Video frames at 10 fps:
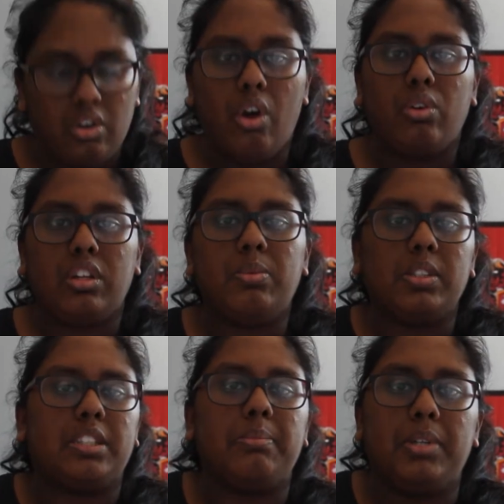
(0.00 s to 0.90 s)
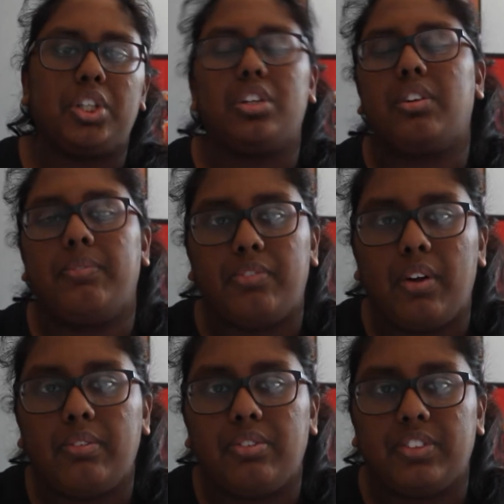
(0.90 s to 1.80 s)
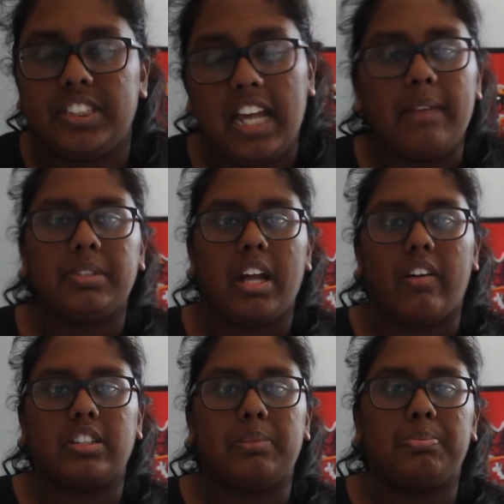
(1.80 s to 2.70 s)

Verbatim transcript: Not only was the mission confirmed for Sam's character,